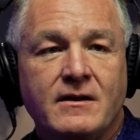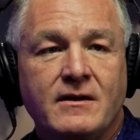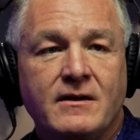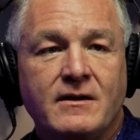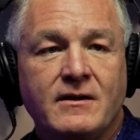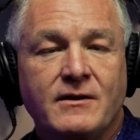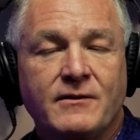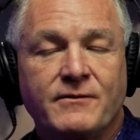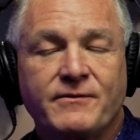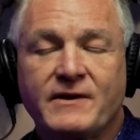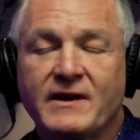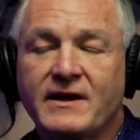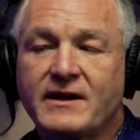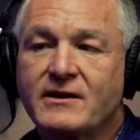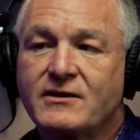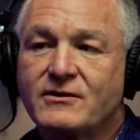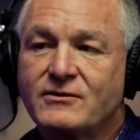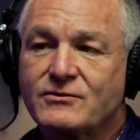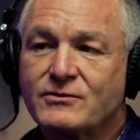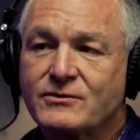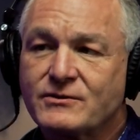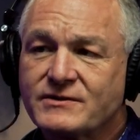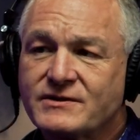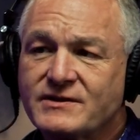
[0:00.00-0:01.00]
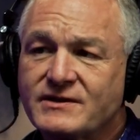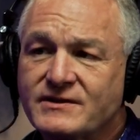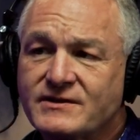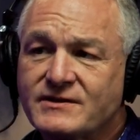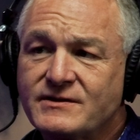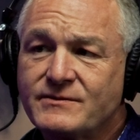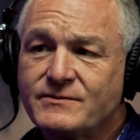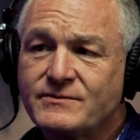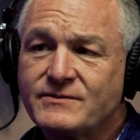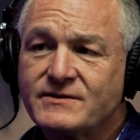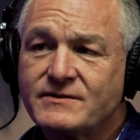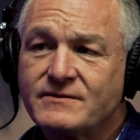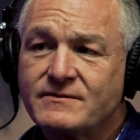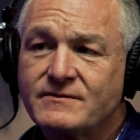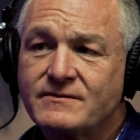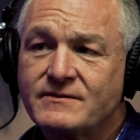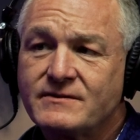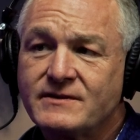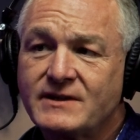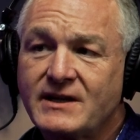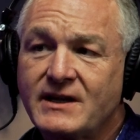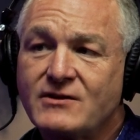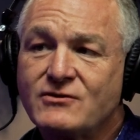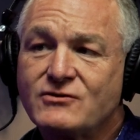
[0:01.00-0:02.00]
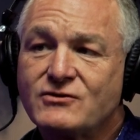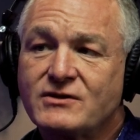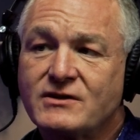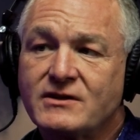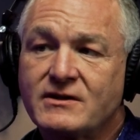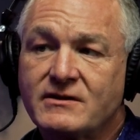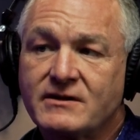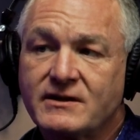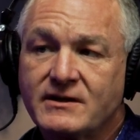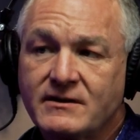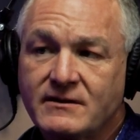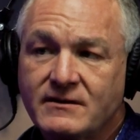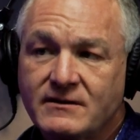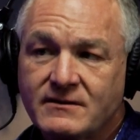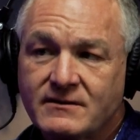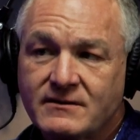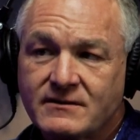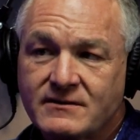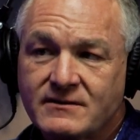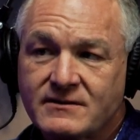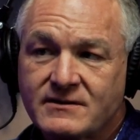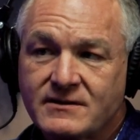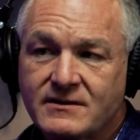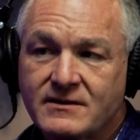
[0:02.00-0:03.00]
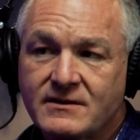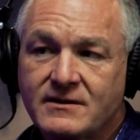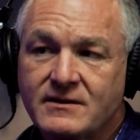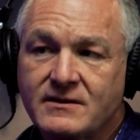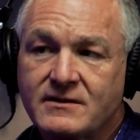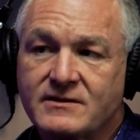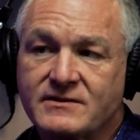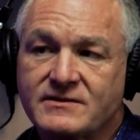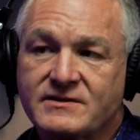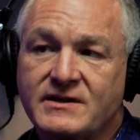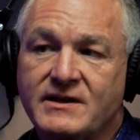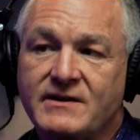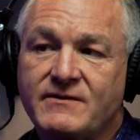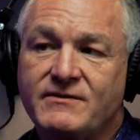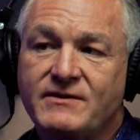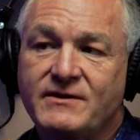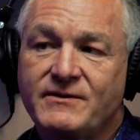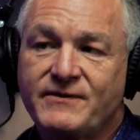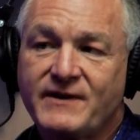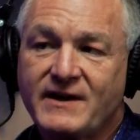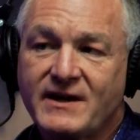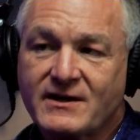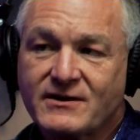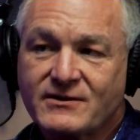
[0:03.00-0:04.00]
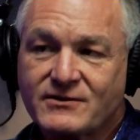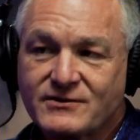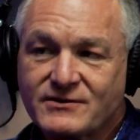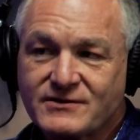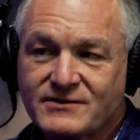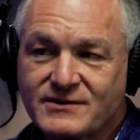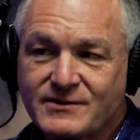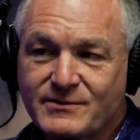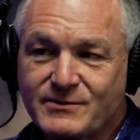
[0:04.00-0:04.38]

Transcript: the flight control systems, the engineering, the the safety factors.